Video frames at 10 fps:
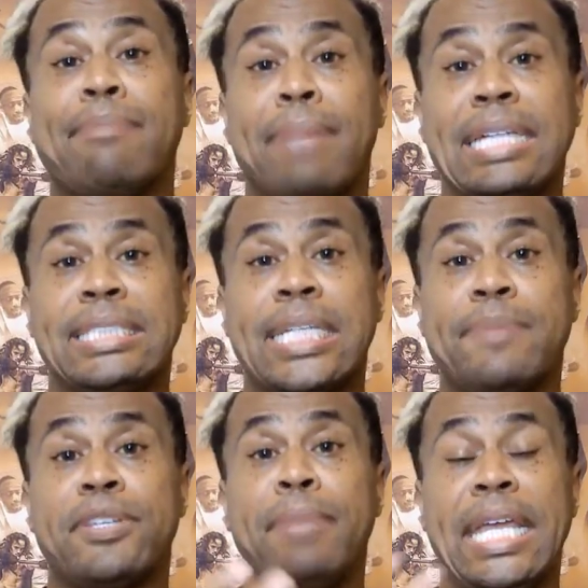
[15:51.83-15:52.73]
by step to
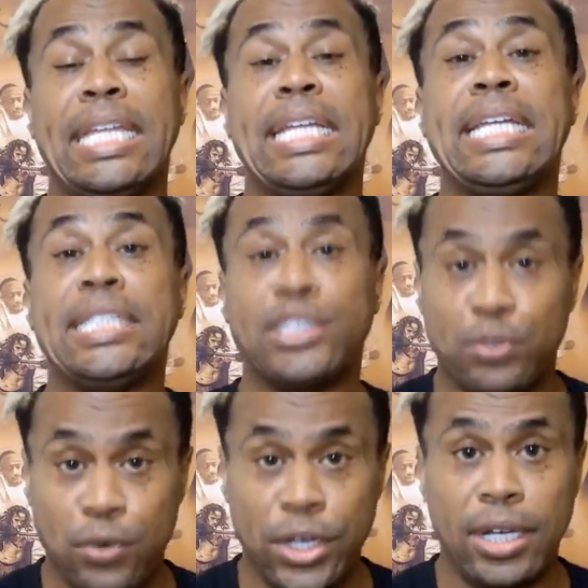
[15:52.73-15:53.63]
make it easier for
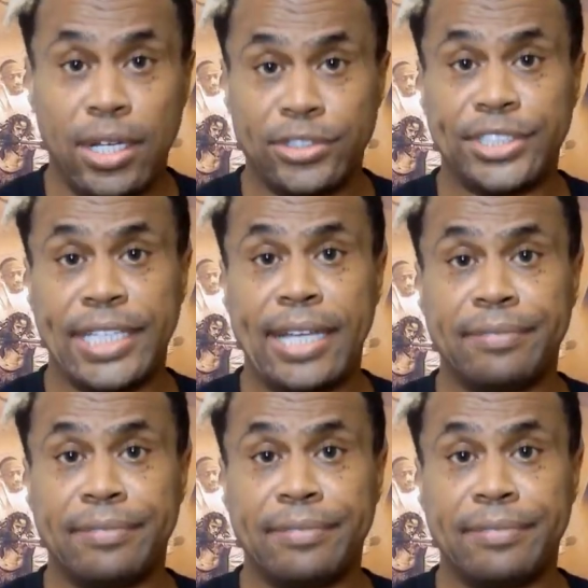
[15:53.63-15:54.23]
you to understand.